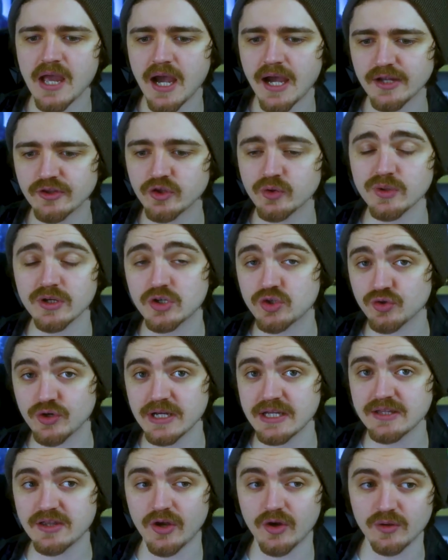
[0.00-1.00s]
I do
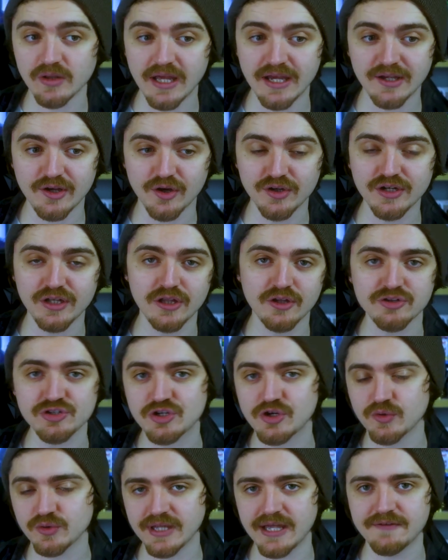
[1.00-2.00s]
agree though, like on a
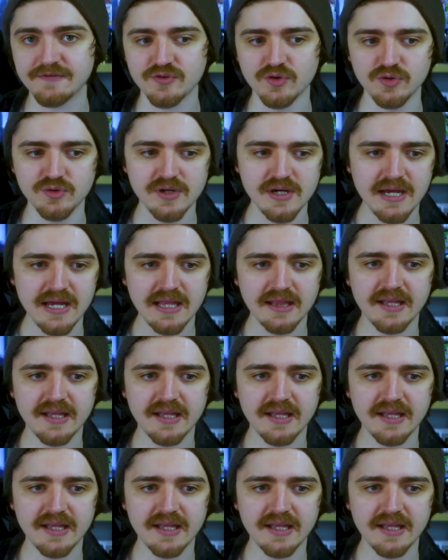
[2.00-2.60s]
logical level,